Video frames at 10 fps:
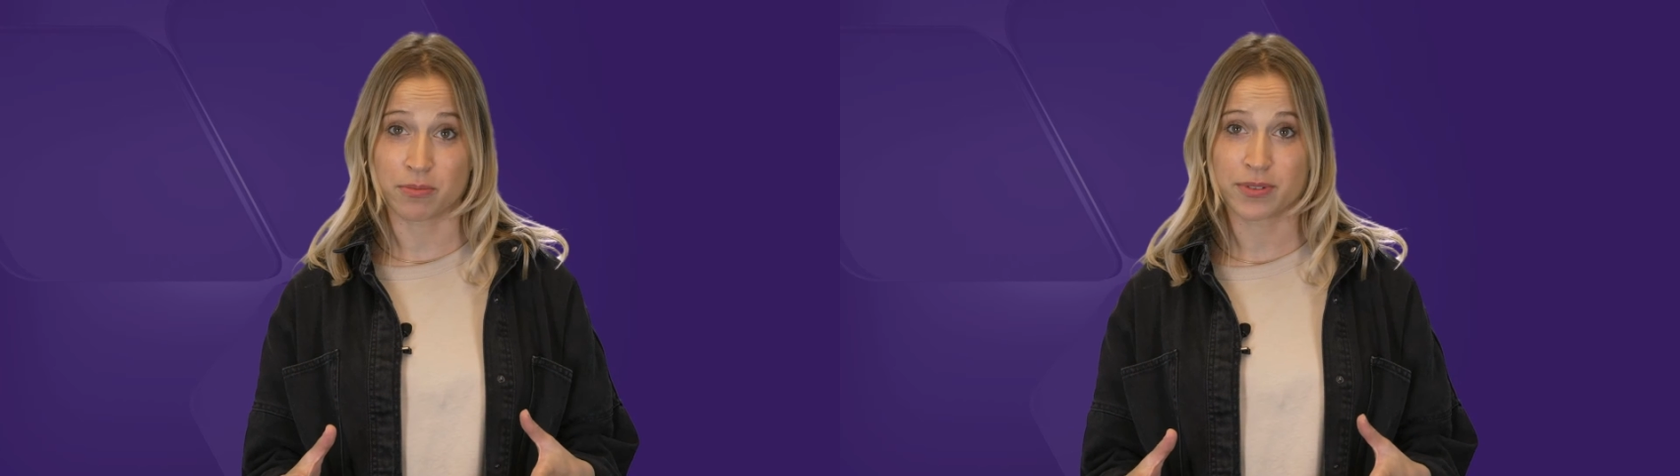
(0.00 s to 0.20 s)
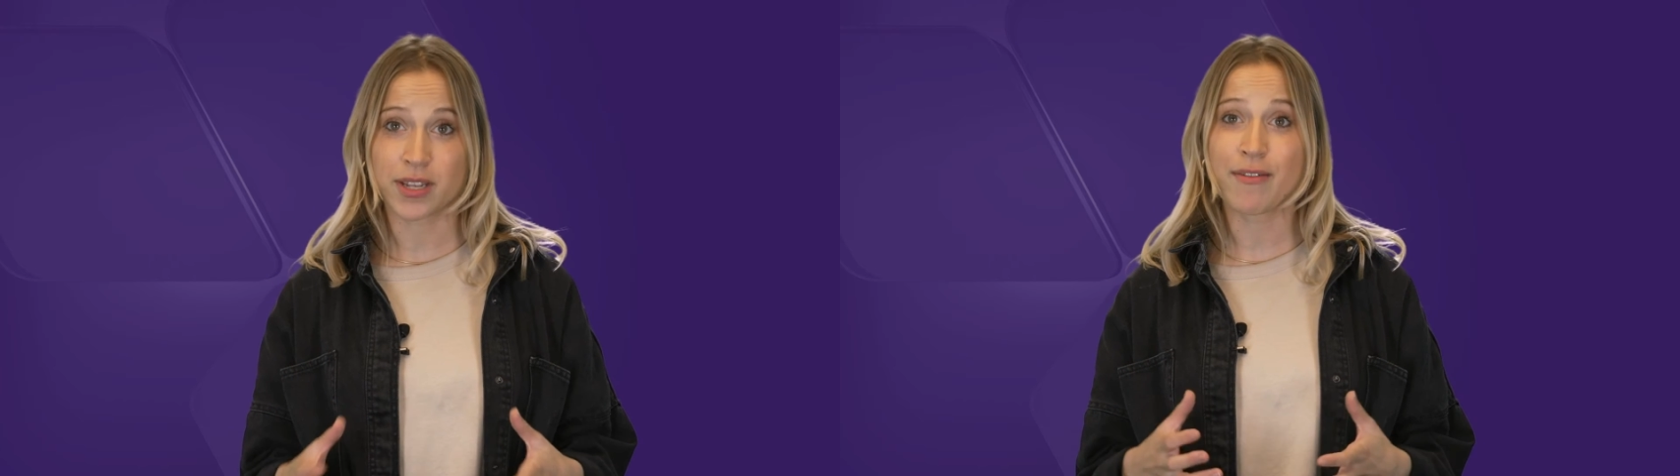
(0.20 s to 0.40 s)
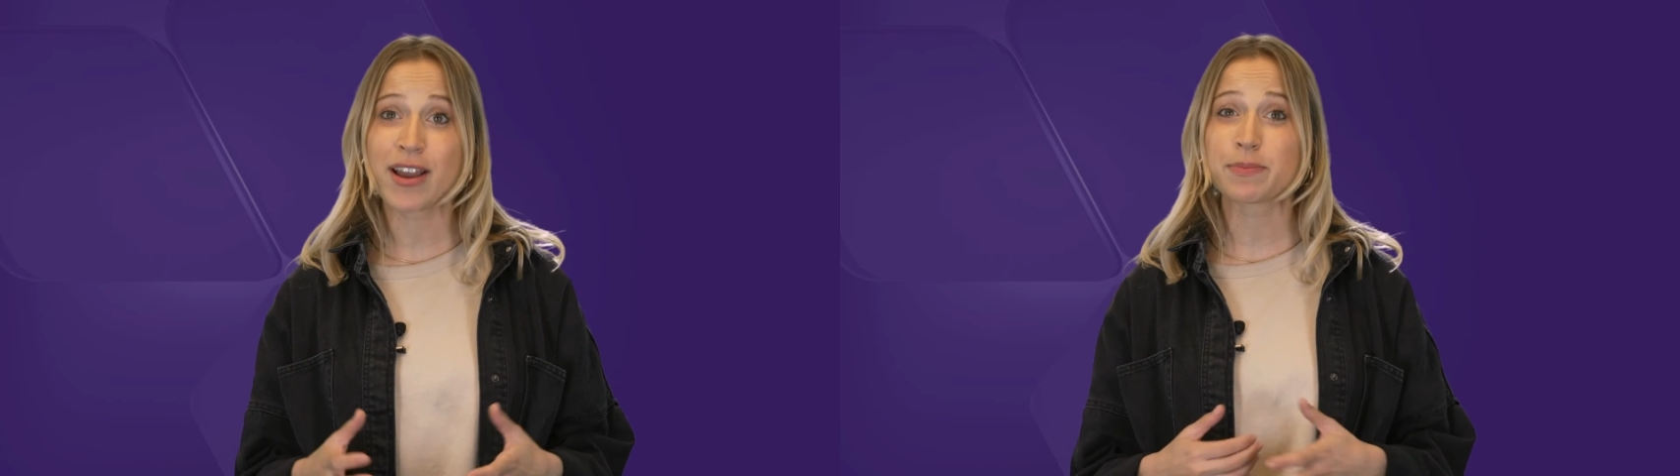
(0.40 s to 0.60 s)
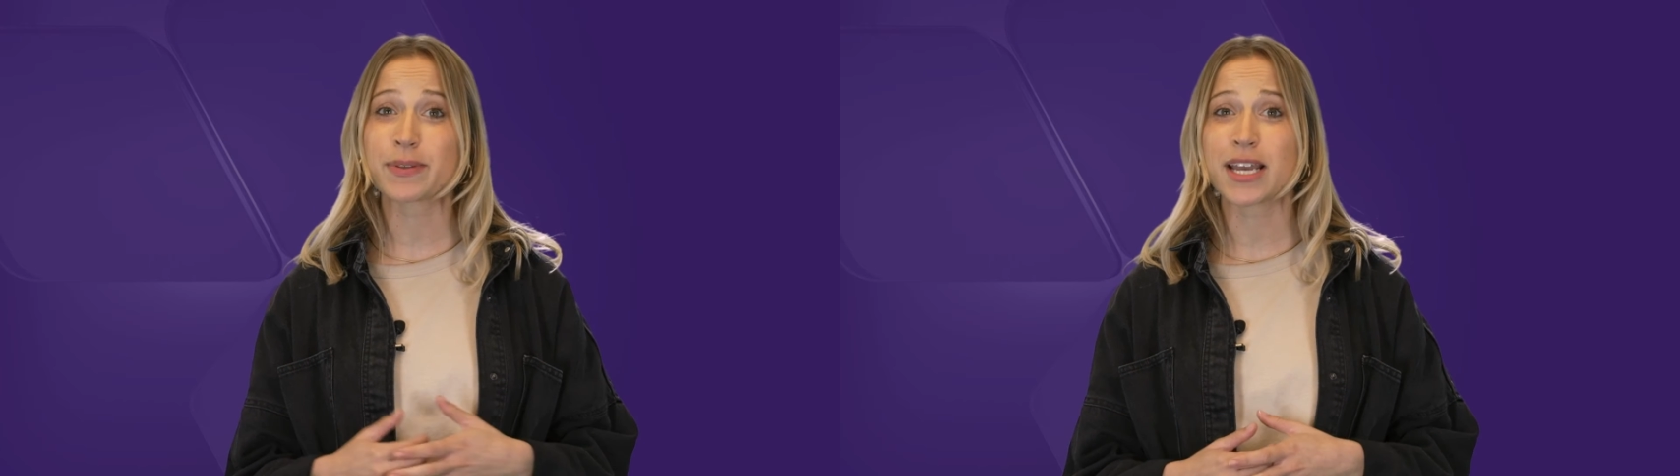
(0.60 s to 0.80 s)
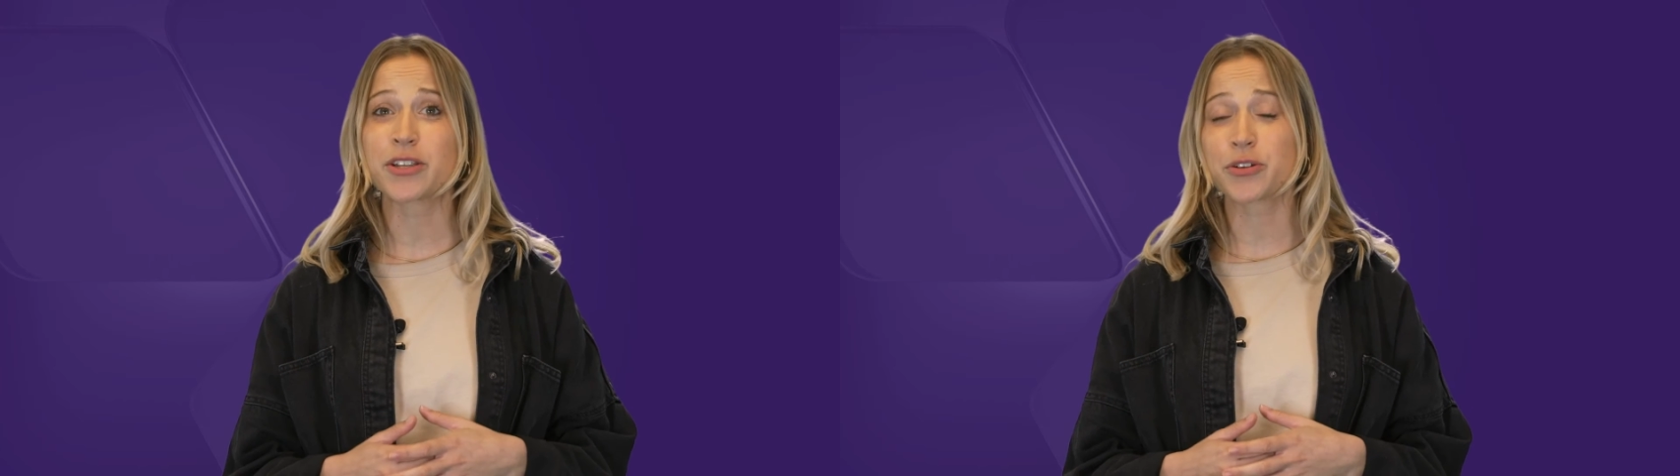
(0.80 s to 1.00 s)
directs
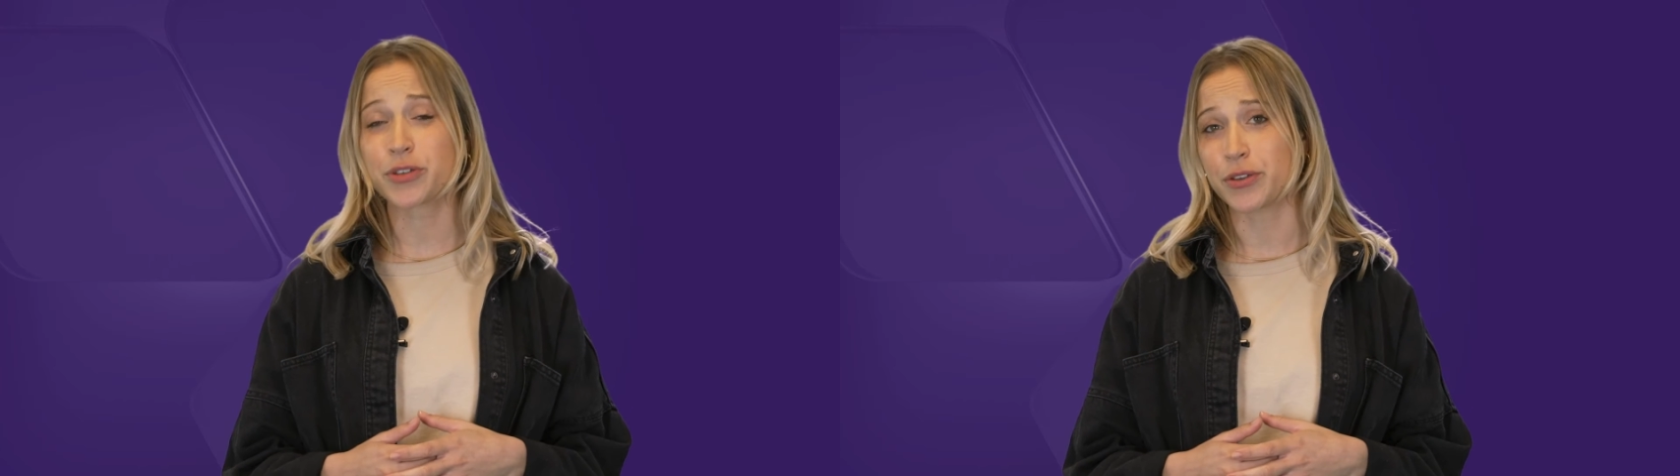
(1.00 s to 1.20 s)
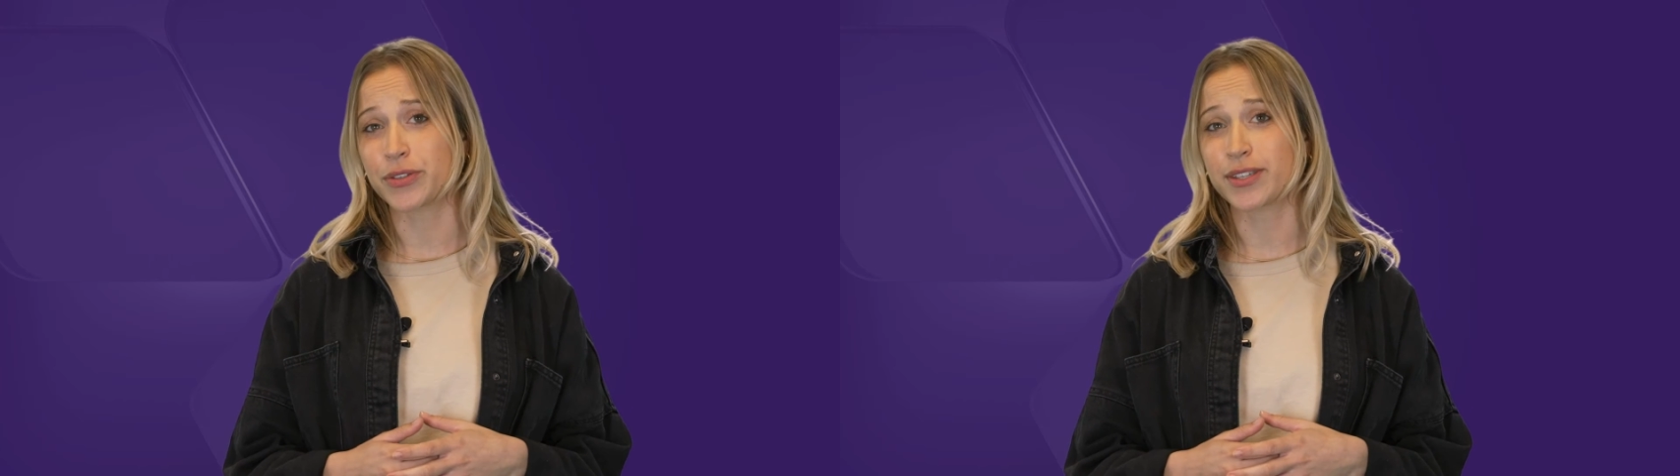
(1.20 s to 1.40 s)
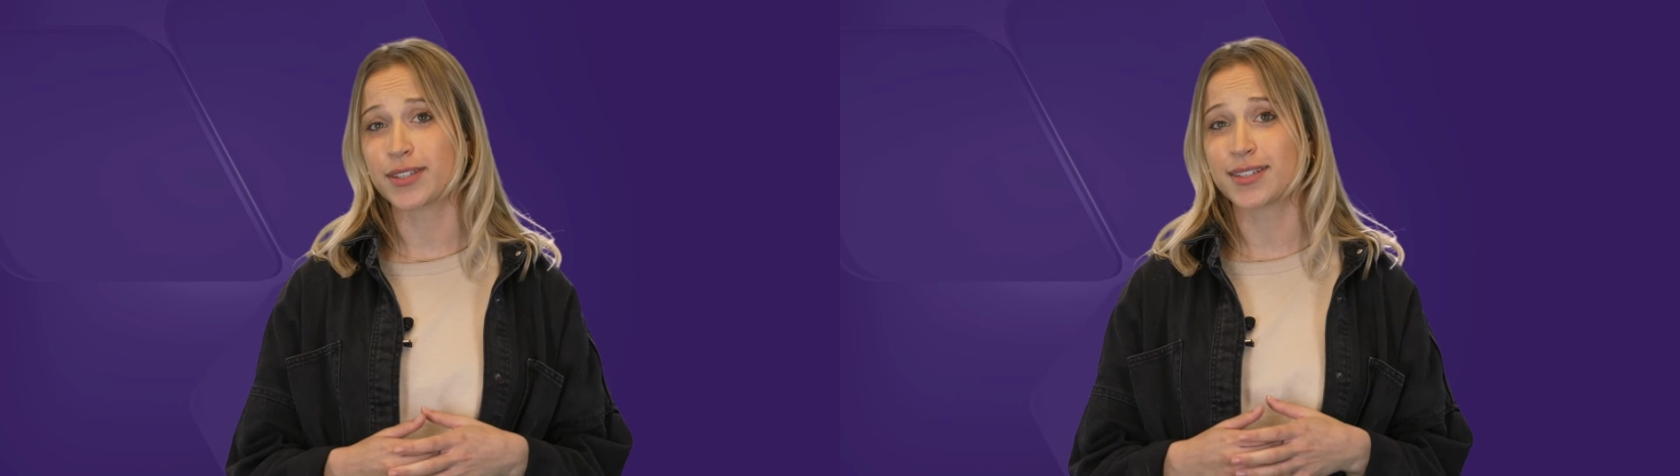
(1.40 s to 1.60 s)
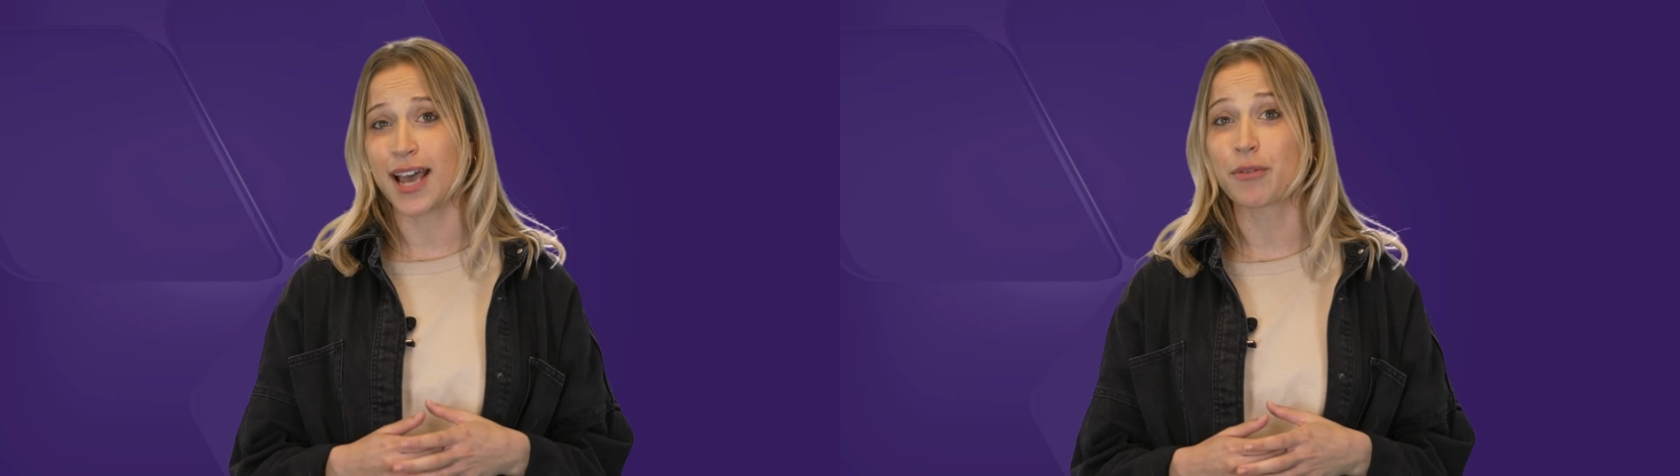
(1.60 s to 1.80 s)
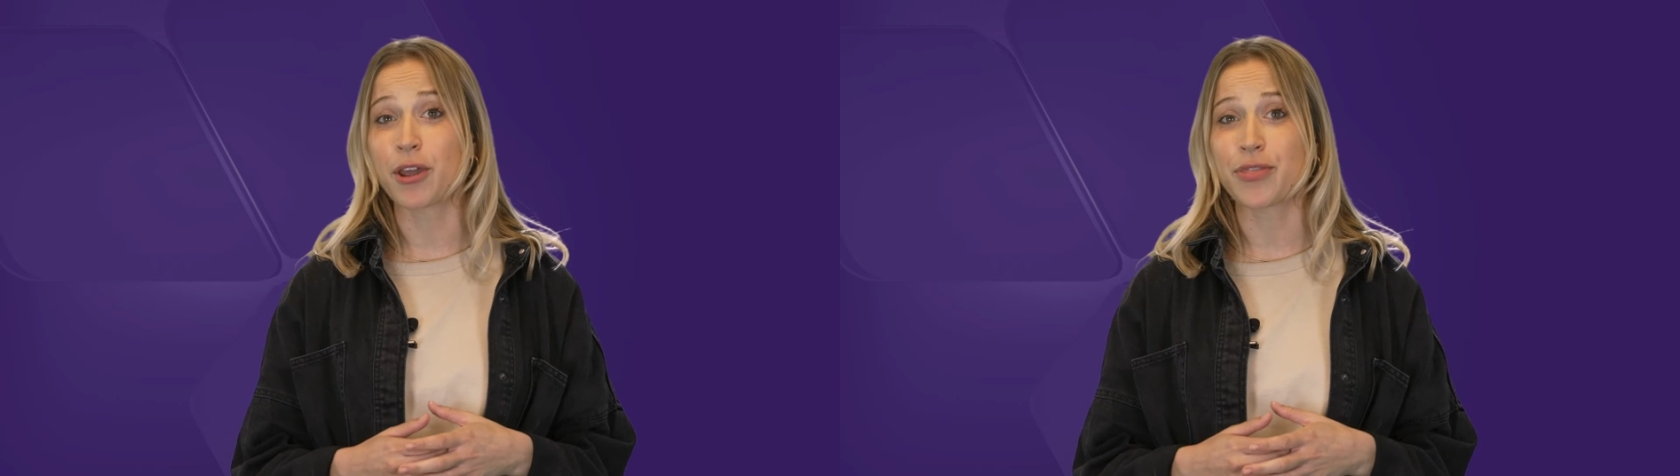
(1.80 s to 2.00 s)
potential users to
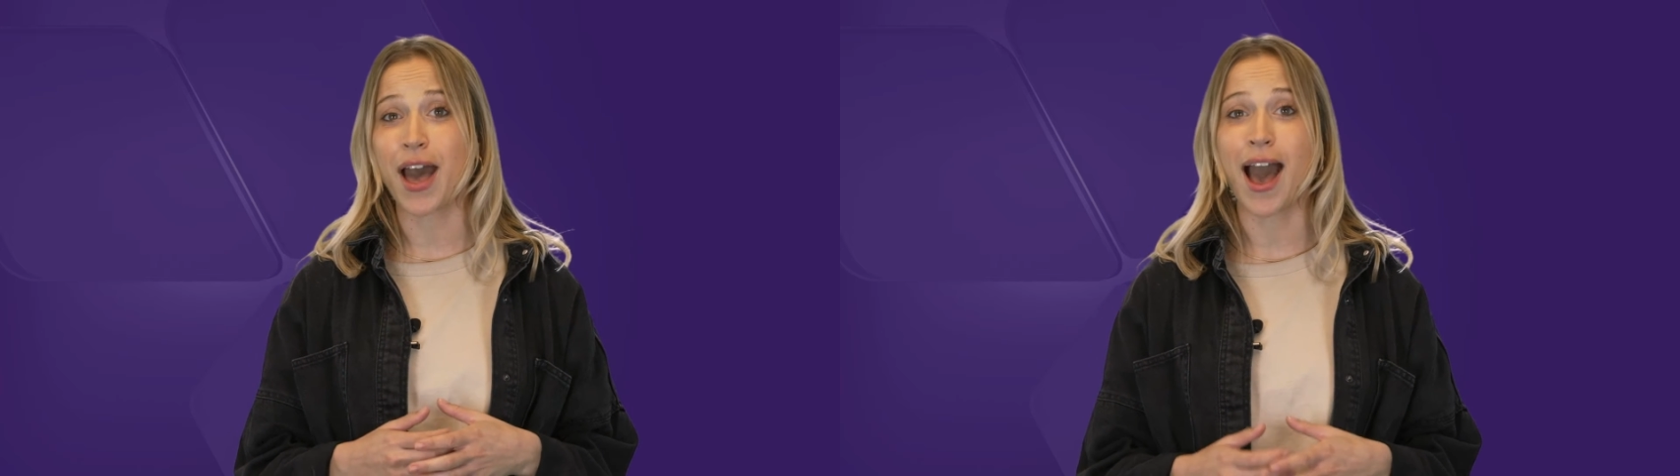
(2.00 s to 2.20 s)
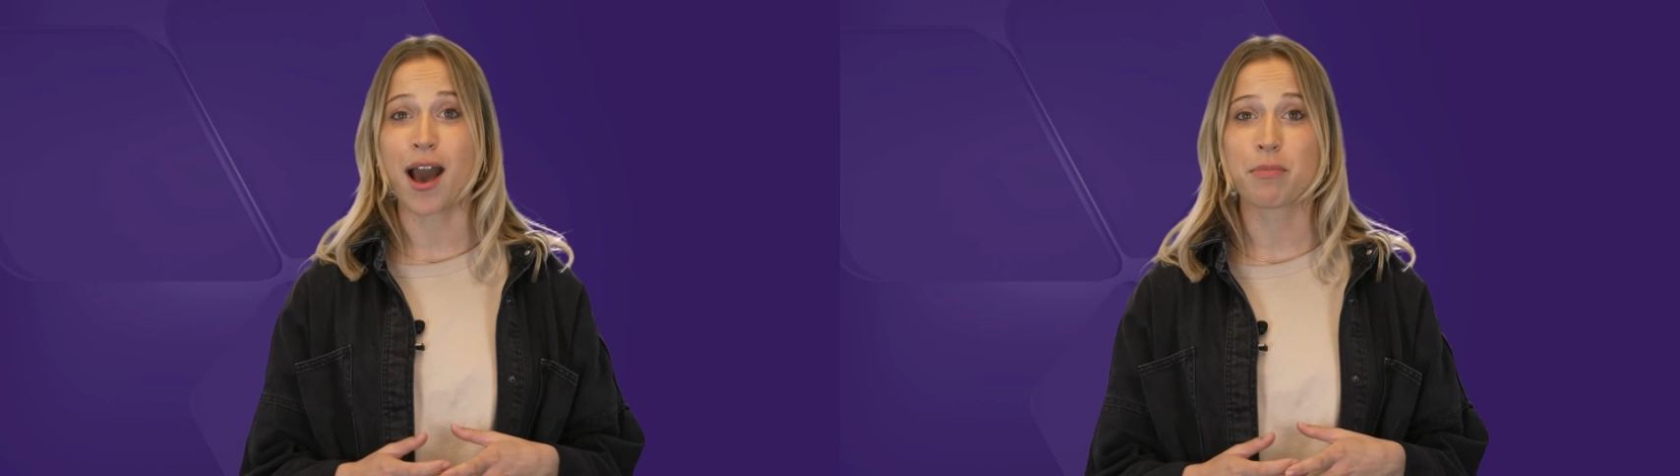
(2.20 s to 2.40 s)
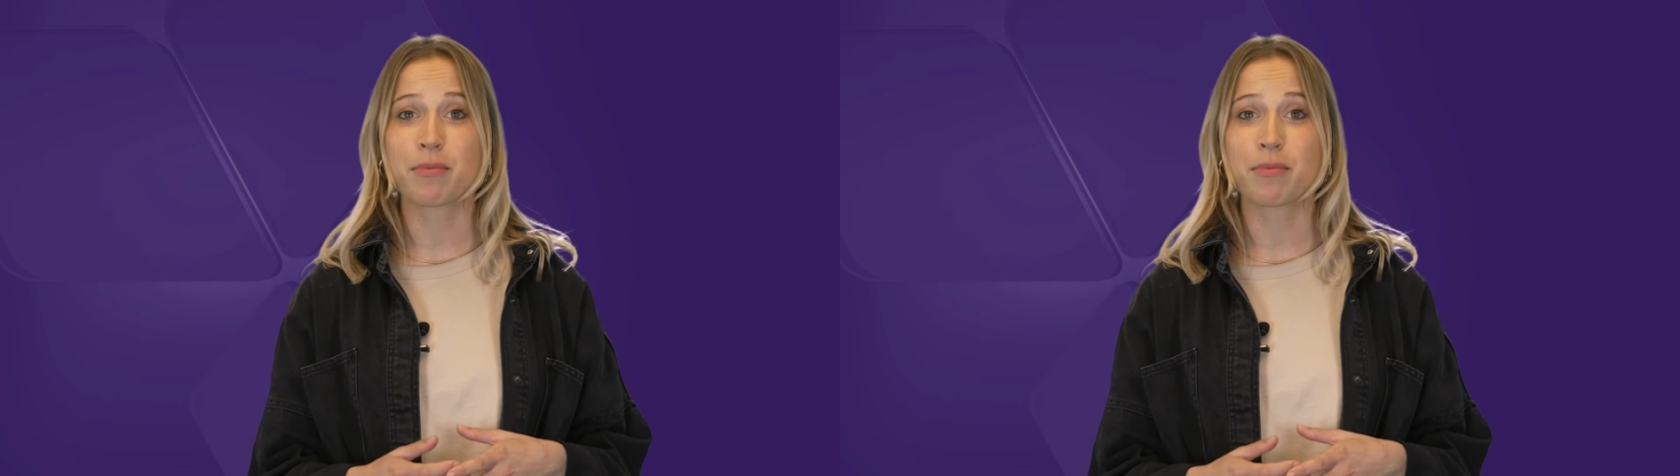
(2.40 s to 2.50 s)
download the app.